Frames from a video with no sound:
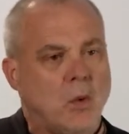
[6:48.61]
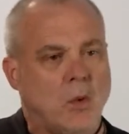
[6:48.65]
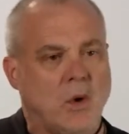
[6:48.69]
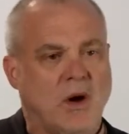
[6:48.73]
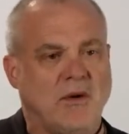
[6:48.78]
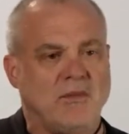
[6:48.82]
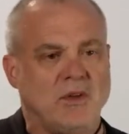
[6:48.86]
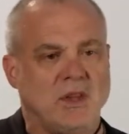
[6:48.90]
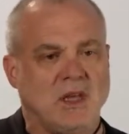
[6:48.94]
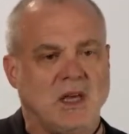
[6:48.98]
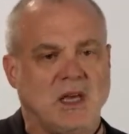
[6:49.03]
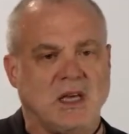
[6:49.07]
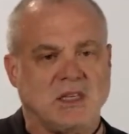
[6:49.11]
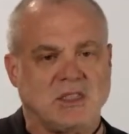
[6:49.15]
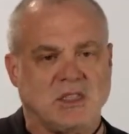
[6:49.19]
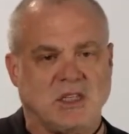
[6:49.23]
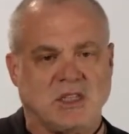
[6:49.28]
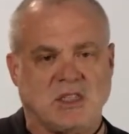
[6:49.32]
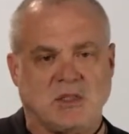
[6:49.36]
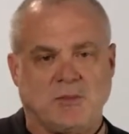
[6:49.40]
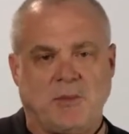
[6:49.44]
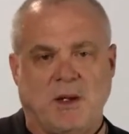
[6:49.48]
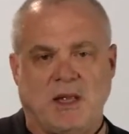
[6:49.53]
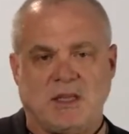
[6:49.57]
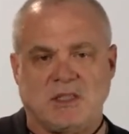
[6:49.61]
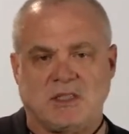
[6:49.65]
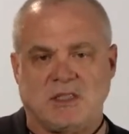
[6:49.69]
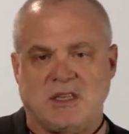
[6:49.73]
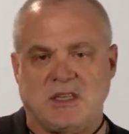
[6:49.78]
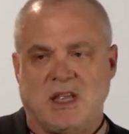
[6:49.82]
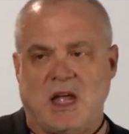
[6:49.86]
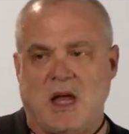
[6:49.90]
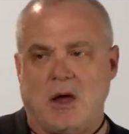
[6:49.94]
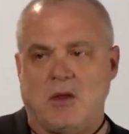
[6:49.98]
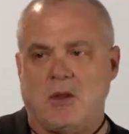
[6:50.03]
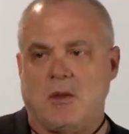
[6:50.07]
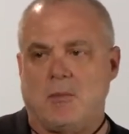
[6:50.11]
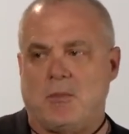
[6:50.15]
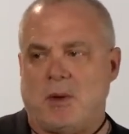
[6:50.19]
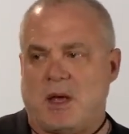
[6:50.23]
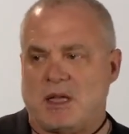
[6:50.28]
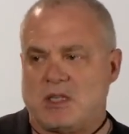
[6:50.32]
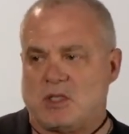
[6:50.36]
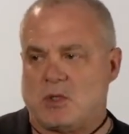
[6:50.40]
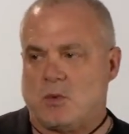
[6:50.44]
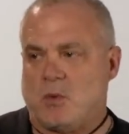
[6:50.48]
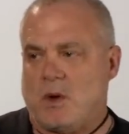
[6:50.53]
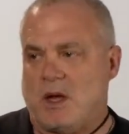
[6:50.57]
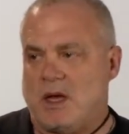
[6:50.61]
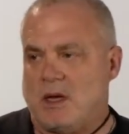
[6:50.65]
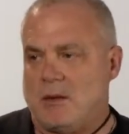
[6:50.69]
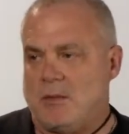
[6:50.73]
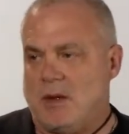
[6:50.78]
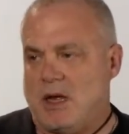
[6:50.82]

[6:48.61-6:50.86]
where everything gets expensed now, the best way to